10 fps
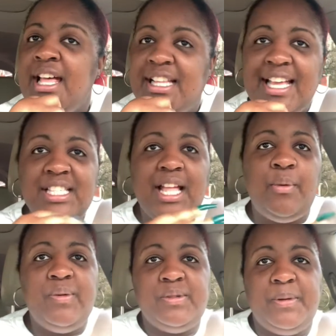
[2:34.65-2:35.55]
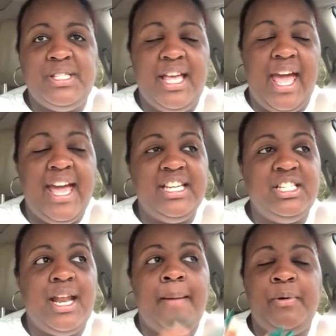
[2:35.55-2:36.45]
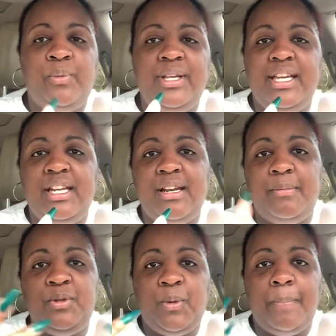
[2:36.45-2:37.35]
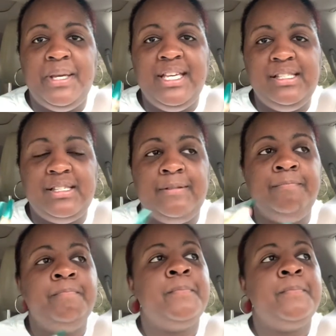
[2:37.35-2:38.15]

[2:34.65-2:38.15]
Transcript: last night we were supposed to have asian night but we ended up doing pizza